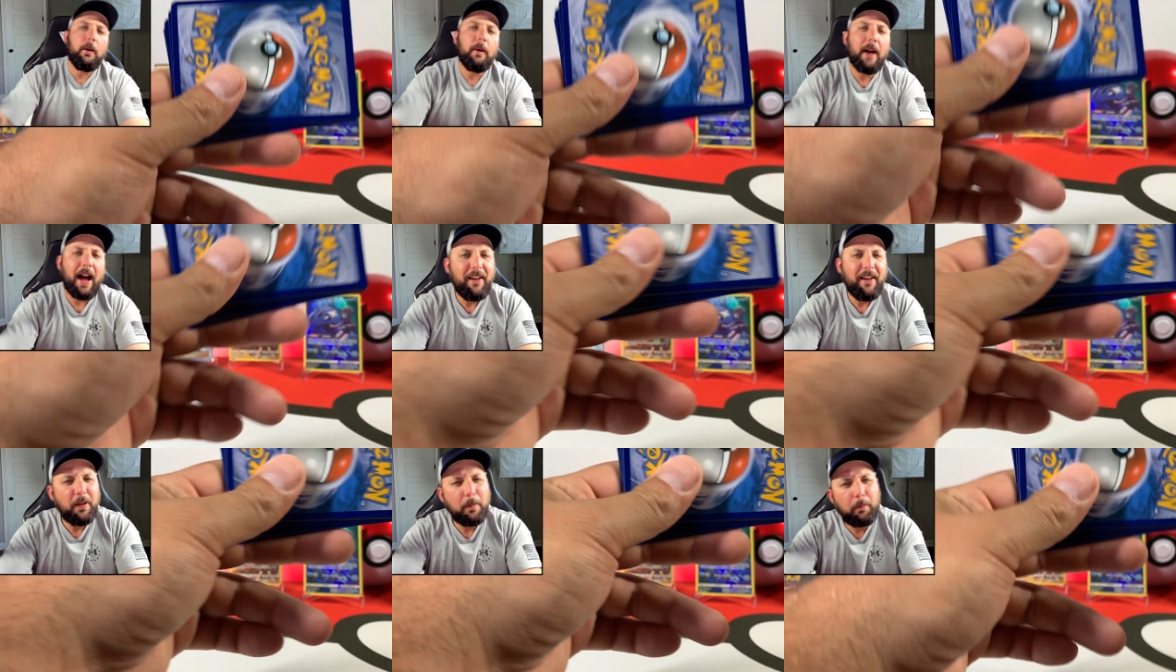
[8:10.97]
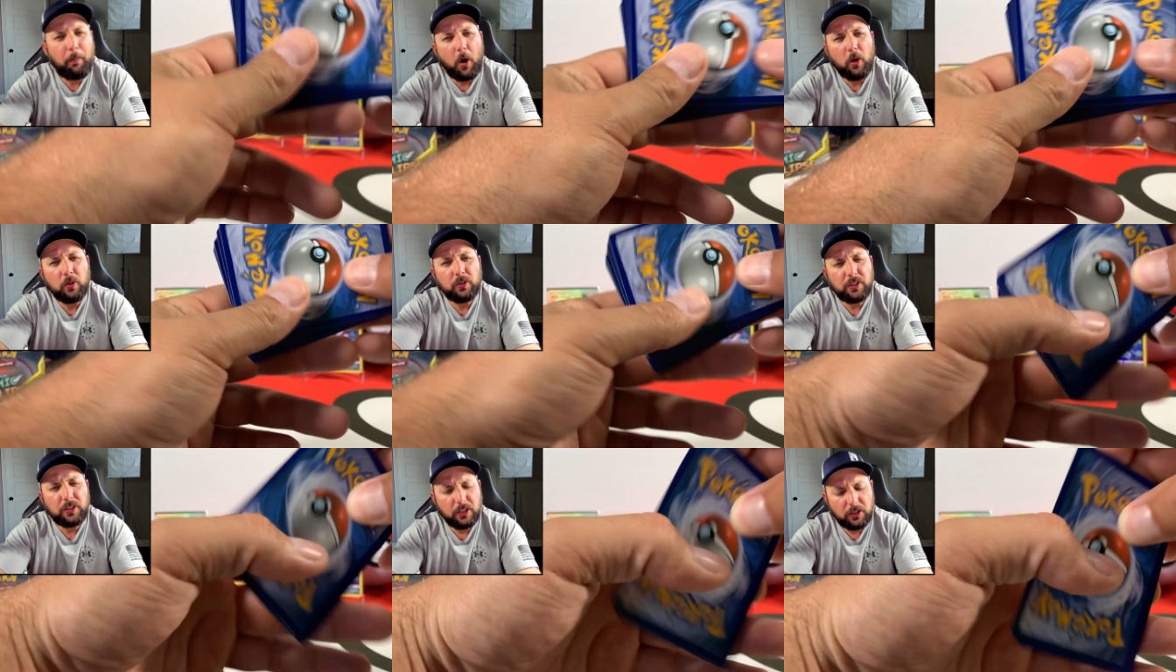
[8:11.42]
haven't
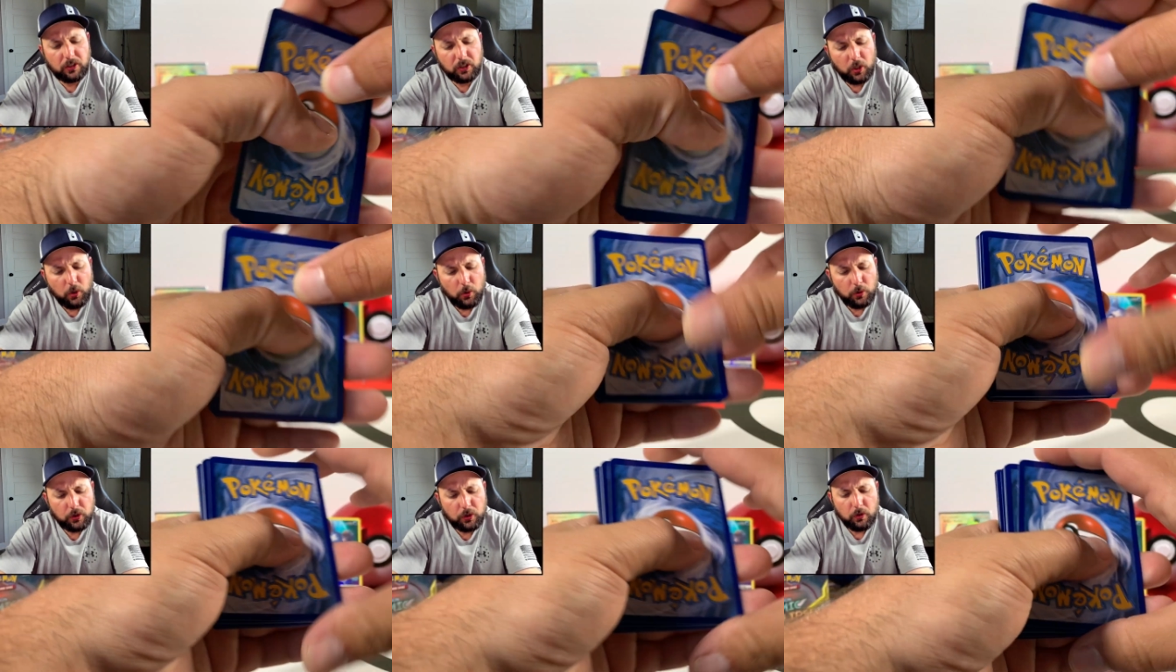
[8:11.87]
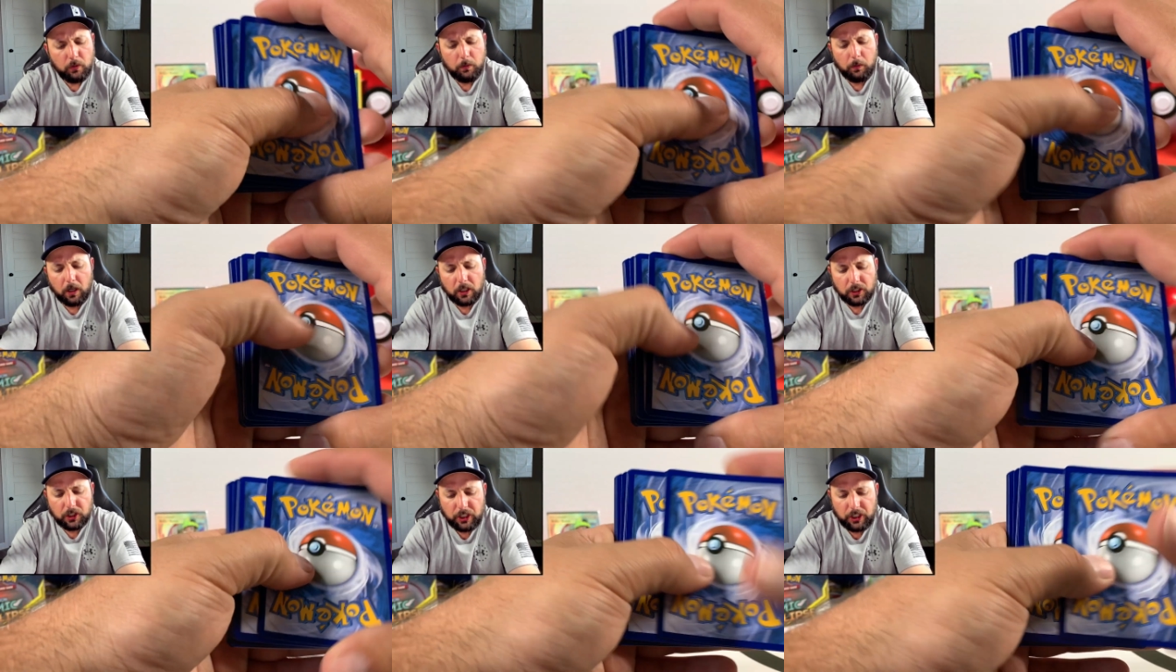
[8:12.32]
posted too
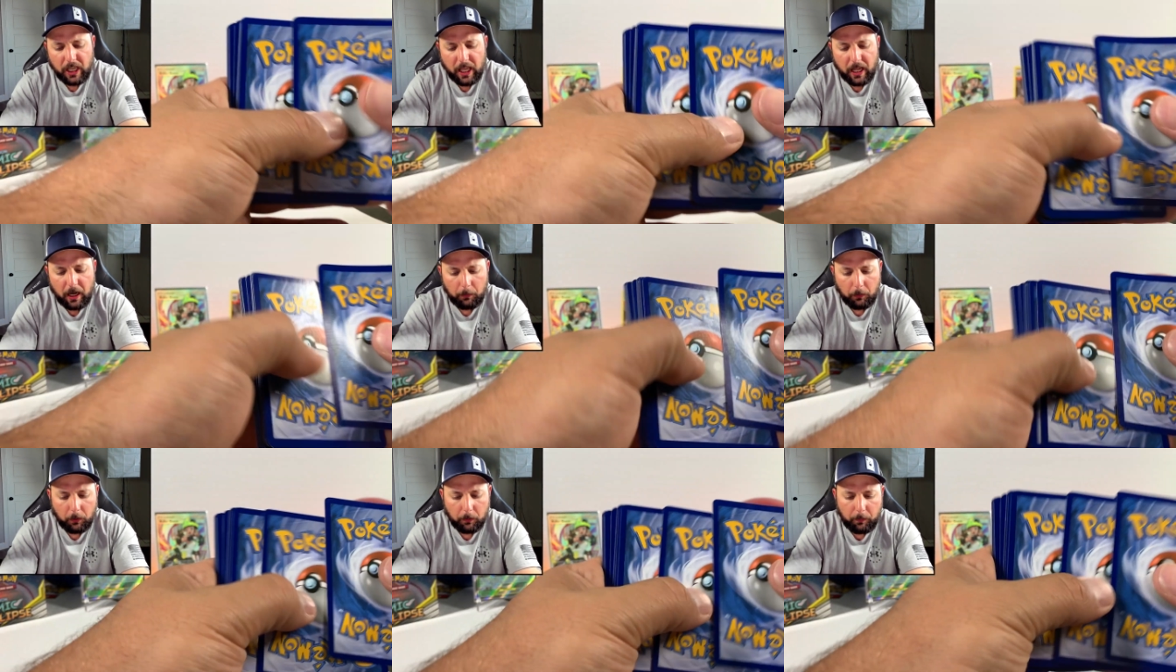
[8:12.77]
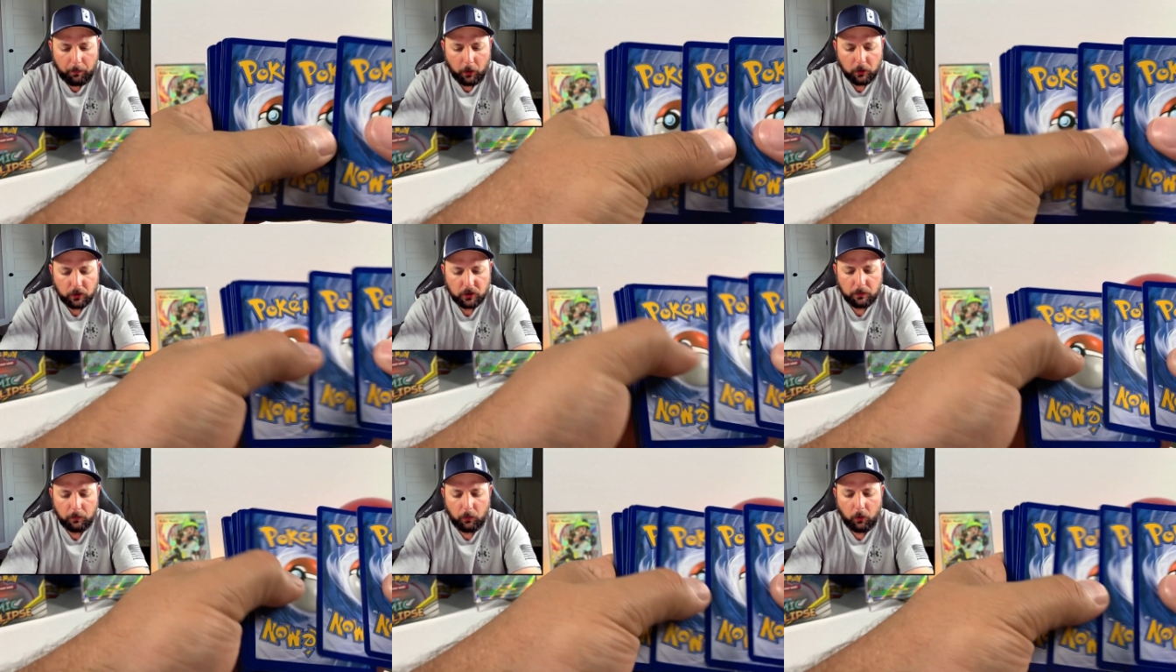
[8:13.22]
much yet. I'm going to
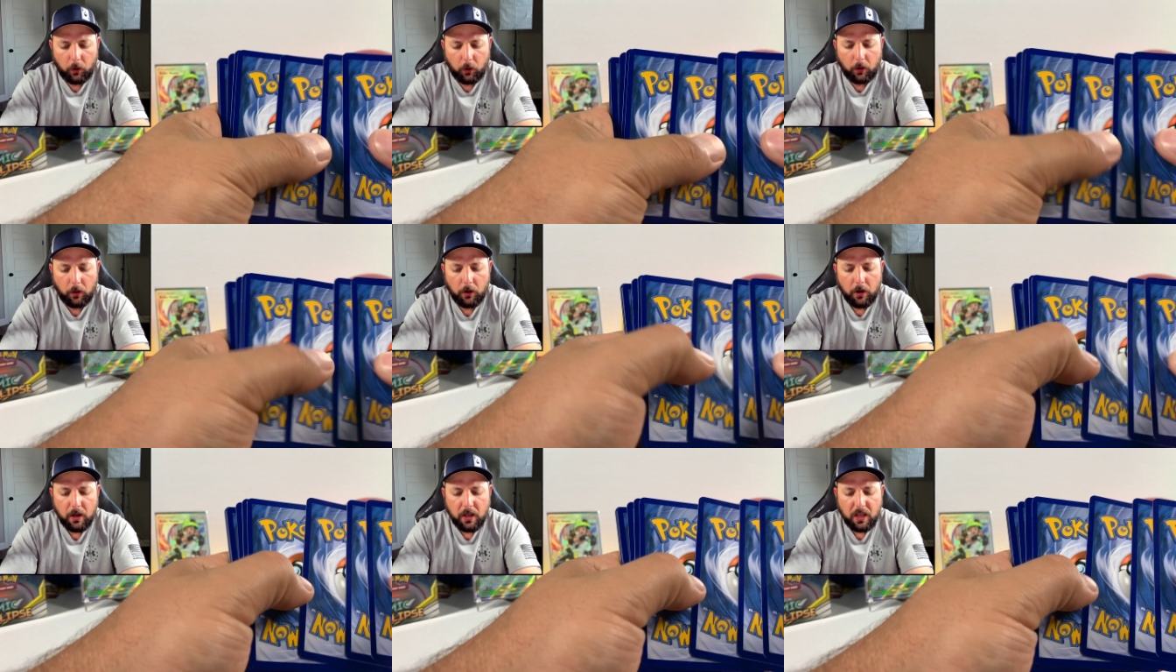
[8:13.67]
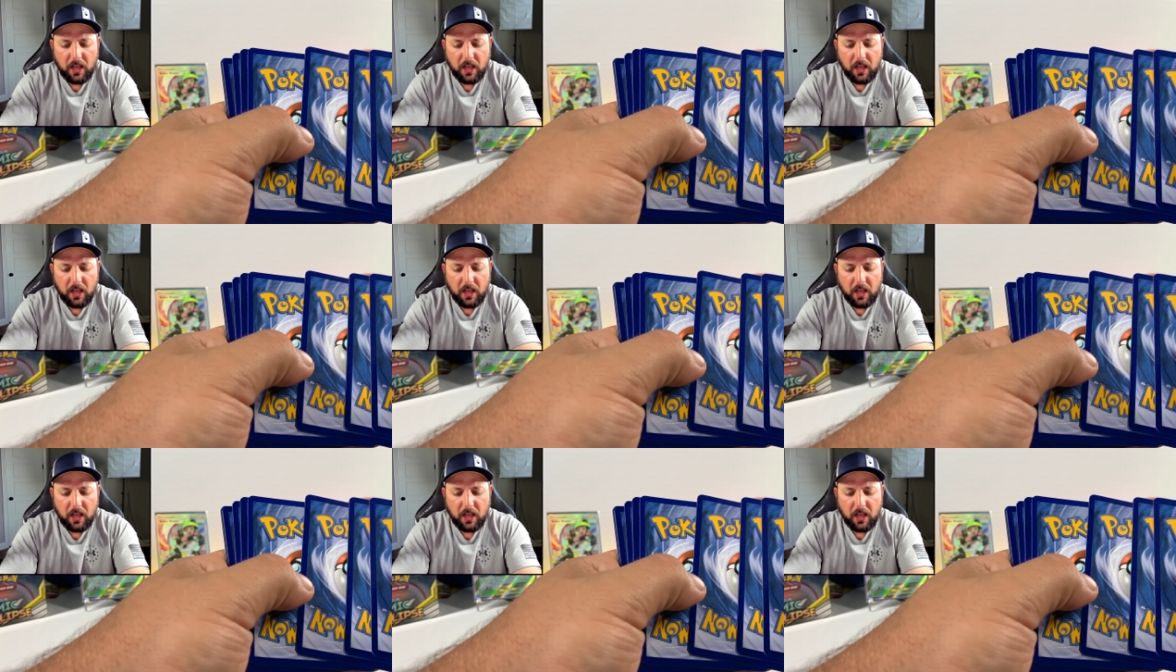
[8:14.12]
post some more.